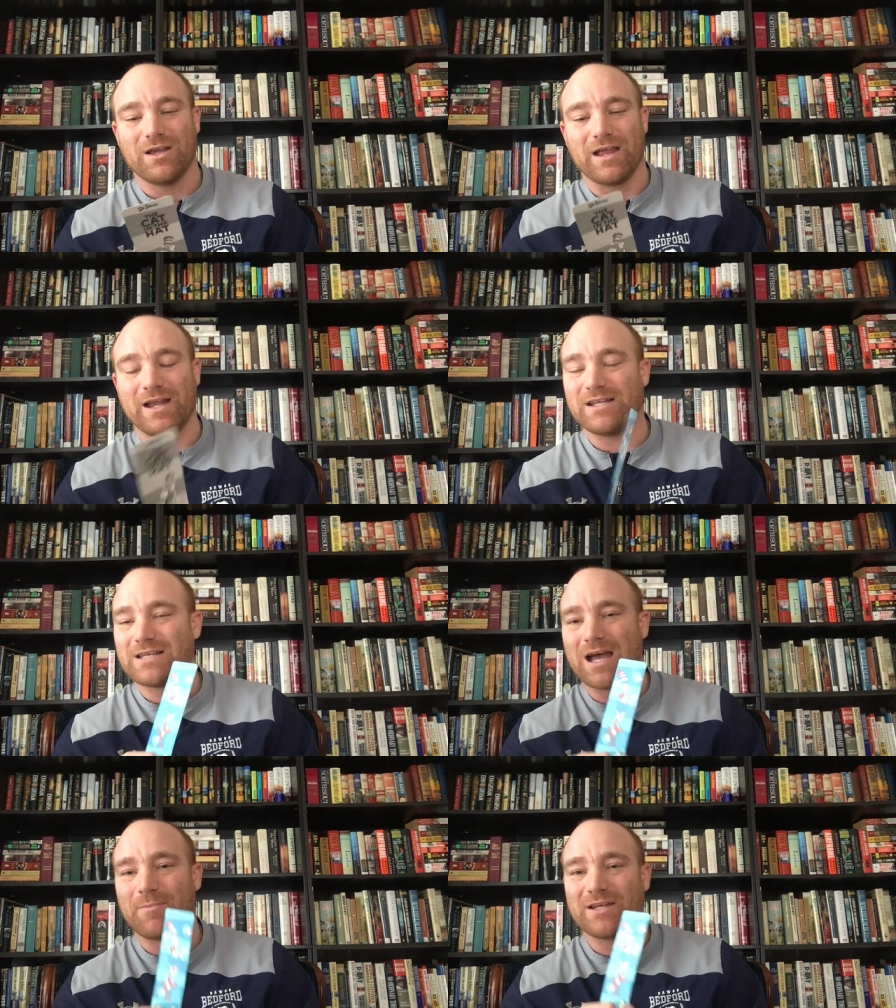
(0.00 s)

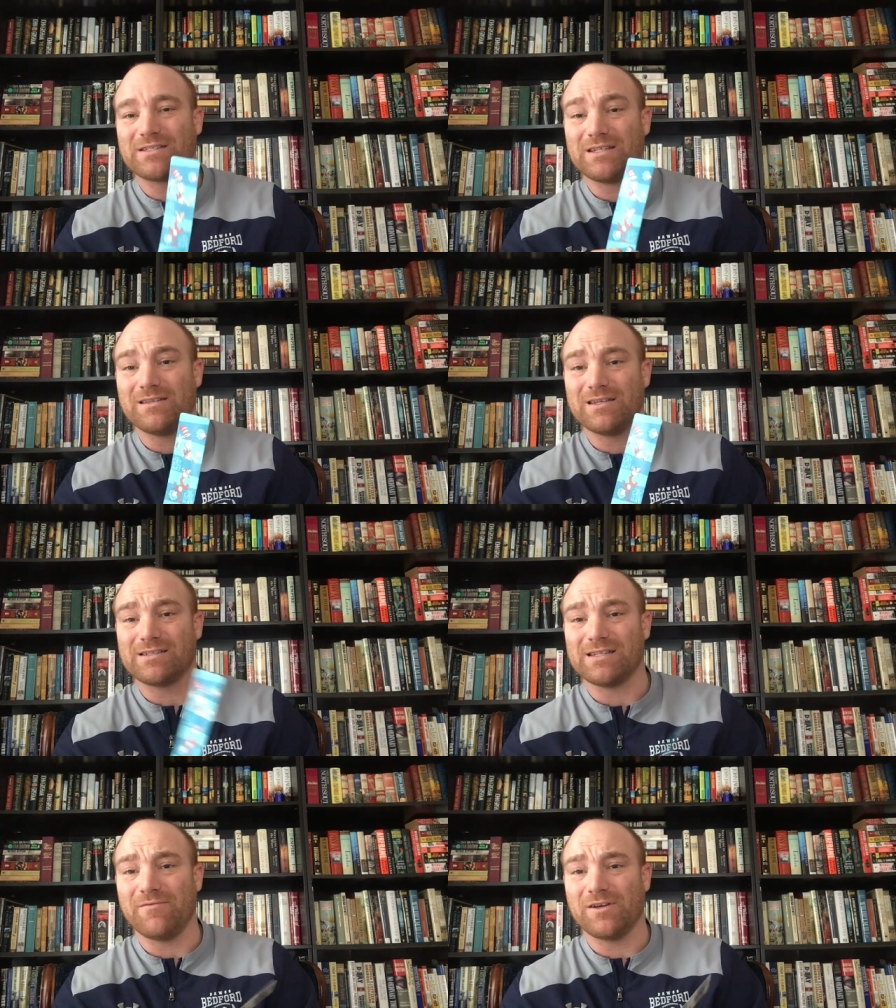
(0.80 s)
anytime I see
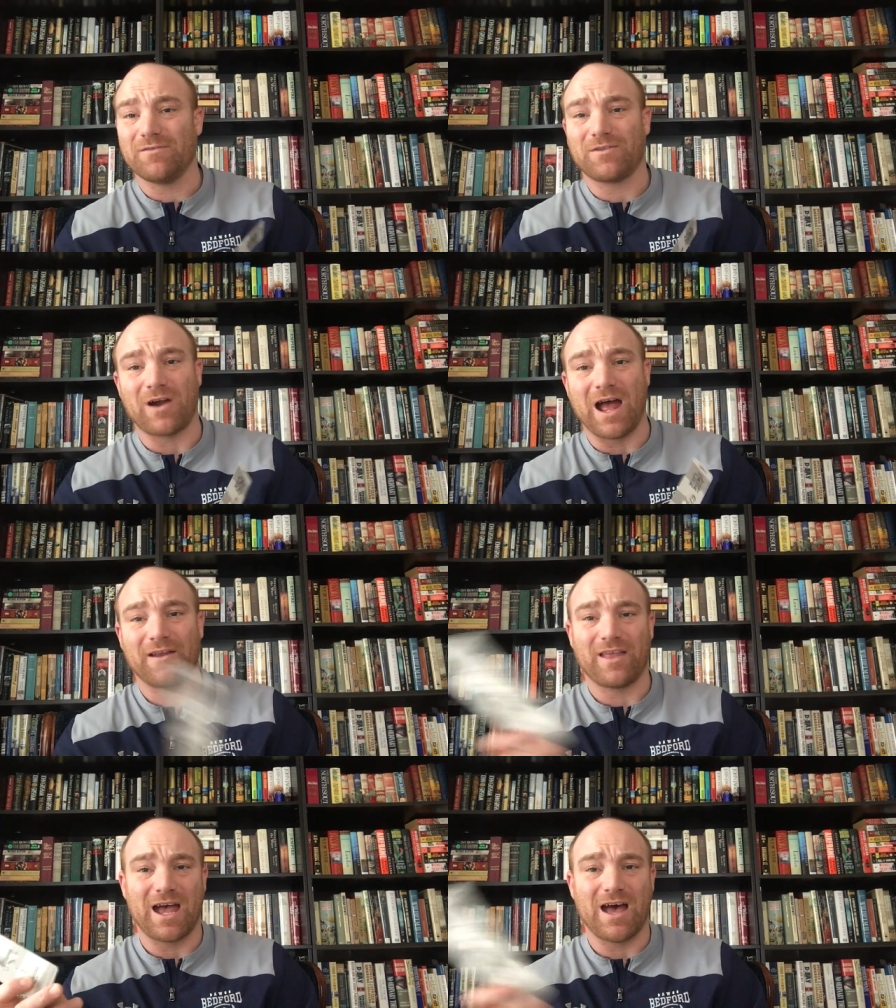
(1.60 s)
this, even if they're out
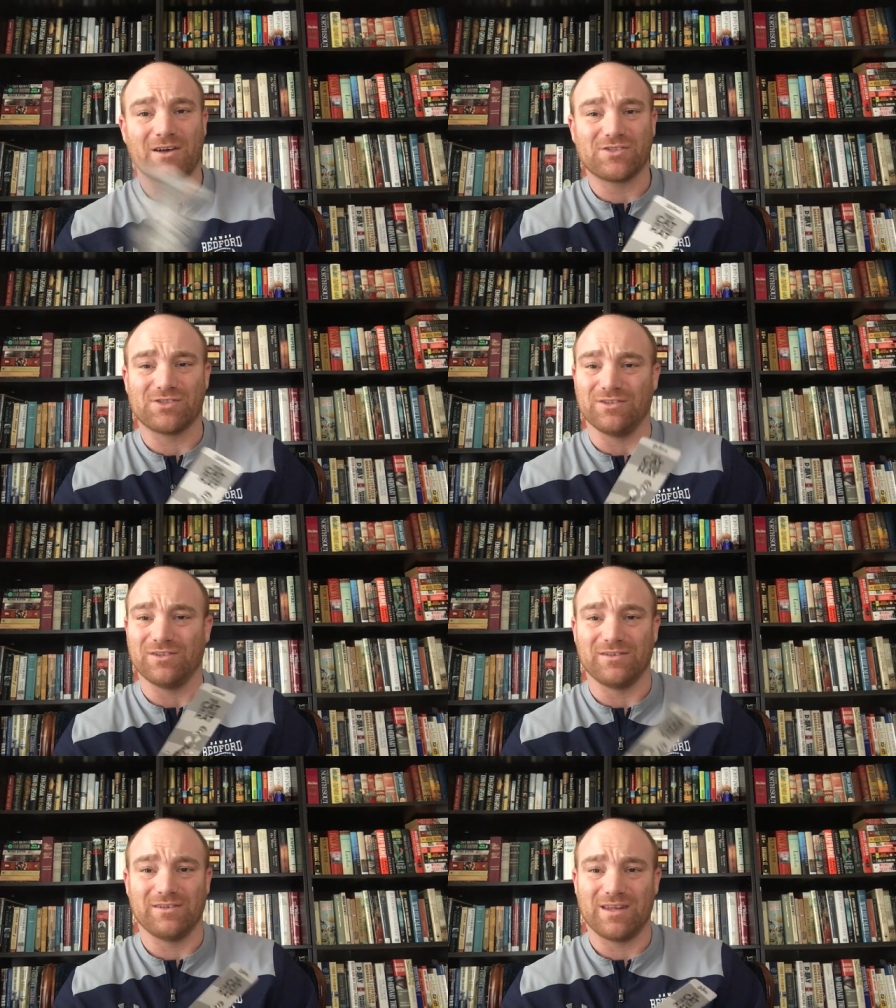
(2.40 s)
of the house
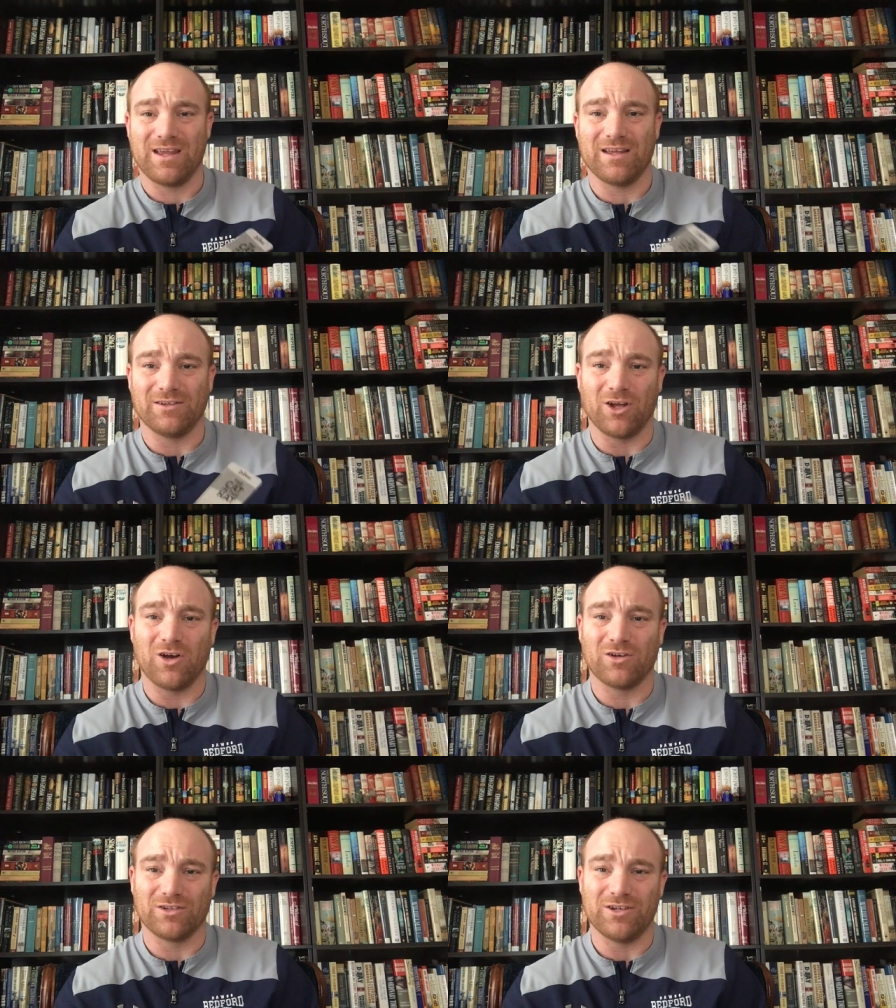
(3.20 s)
and, and
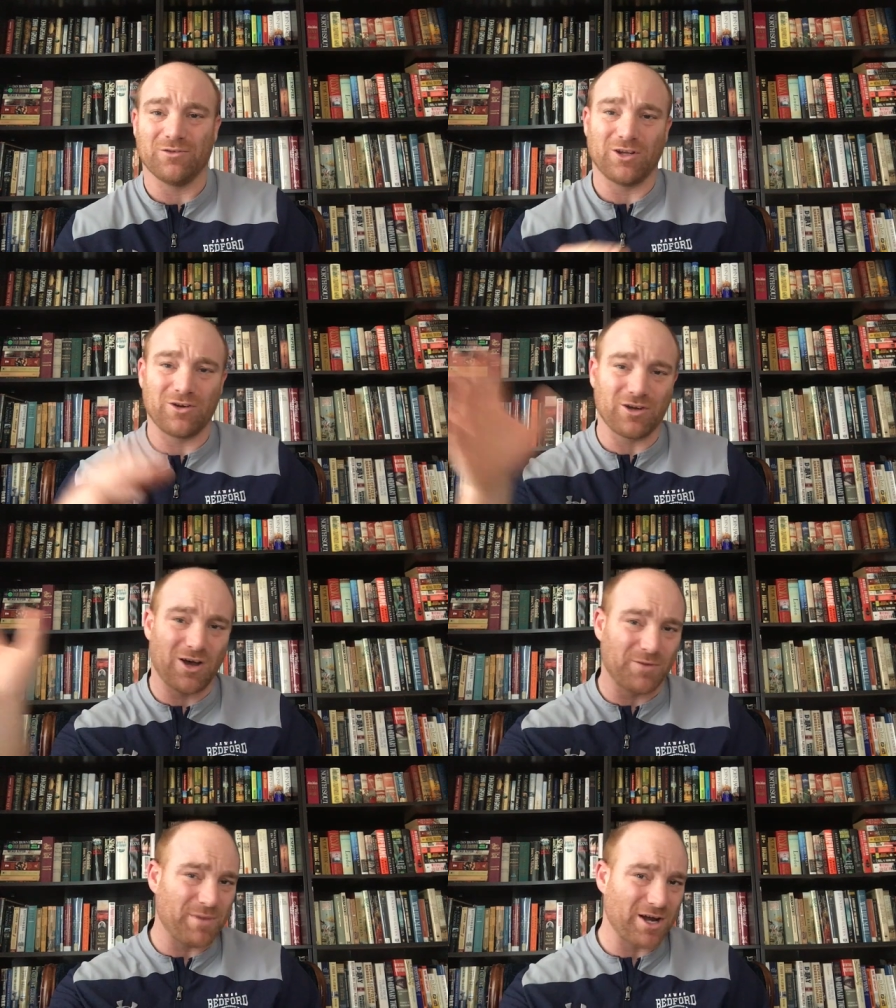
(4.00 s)
long, you know, long
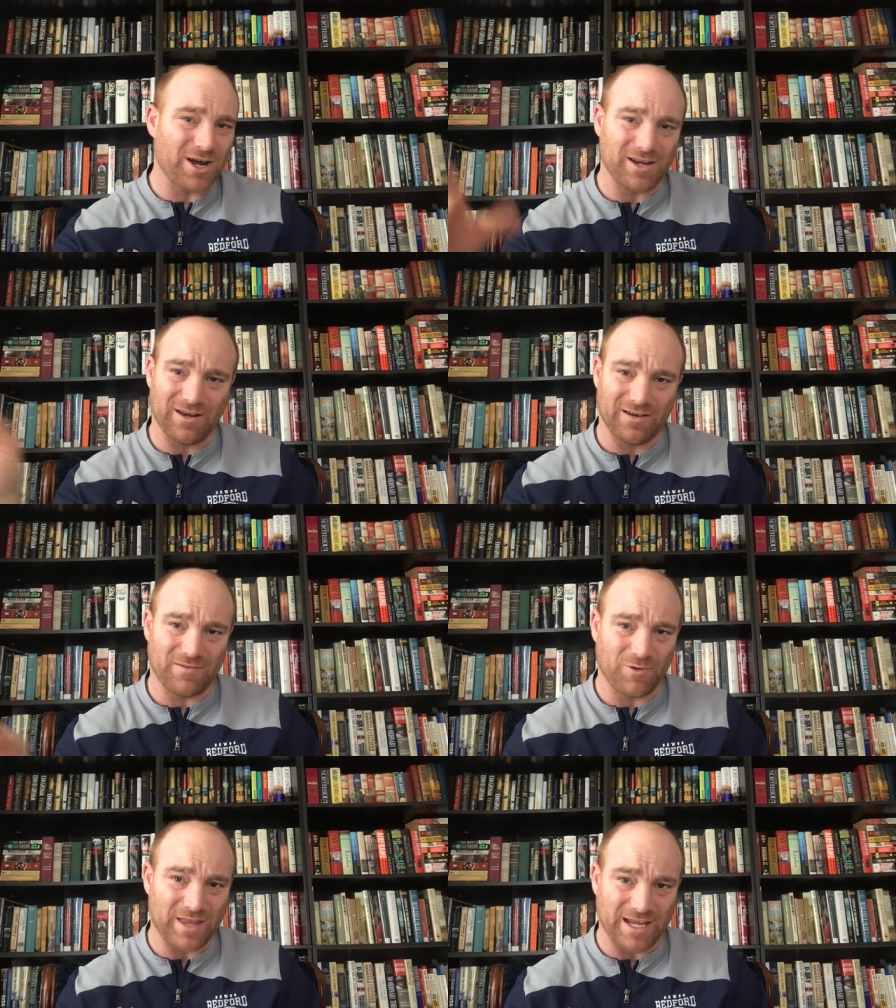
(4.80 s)
gone married, and
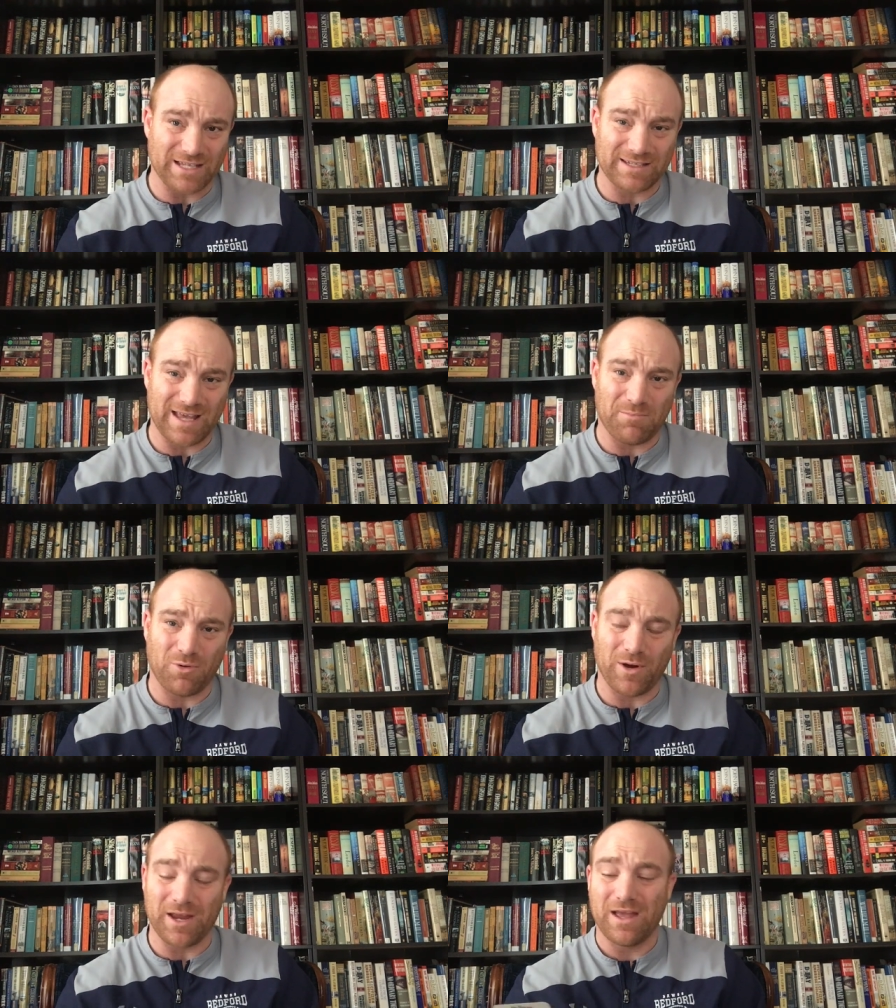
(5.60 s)
when they get to that
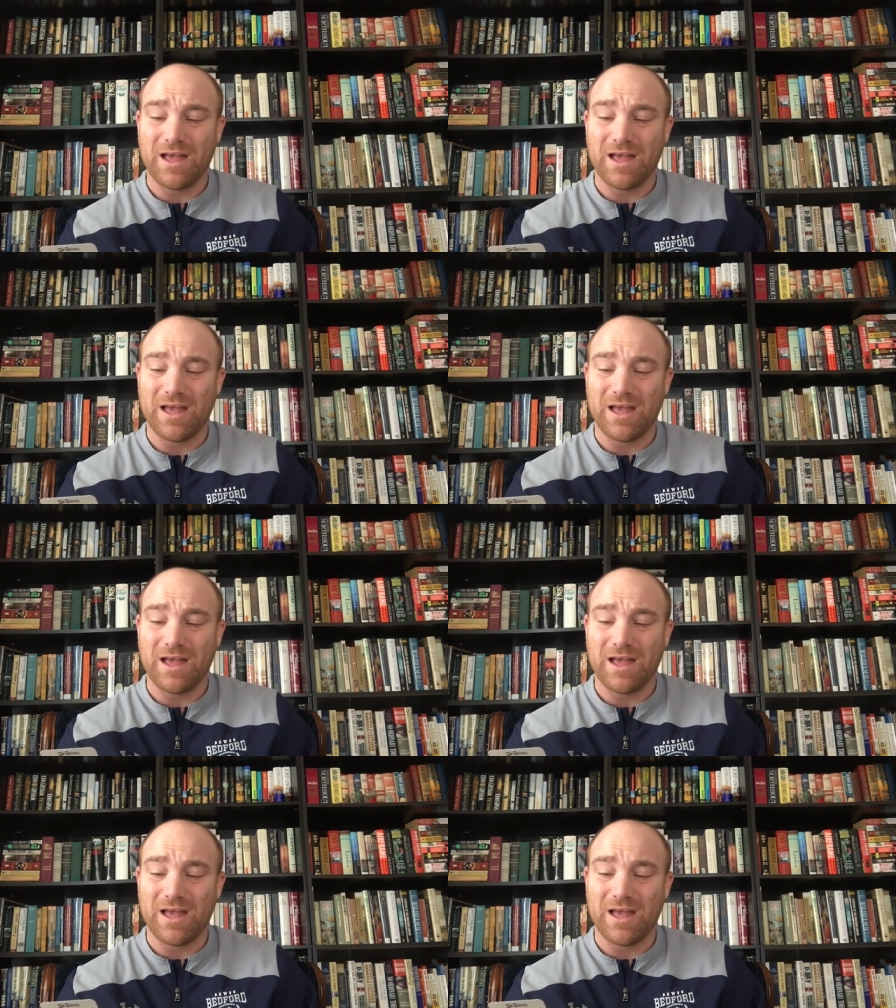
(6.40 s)
point,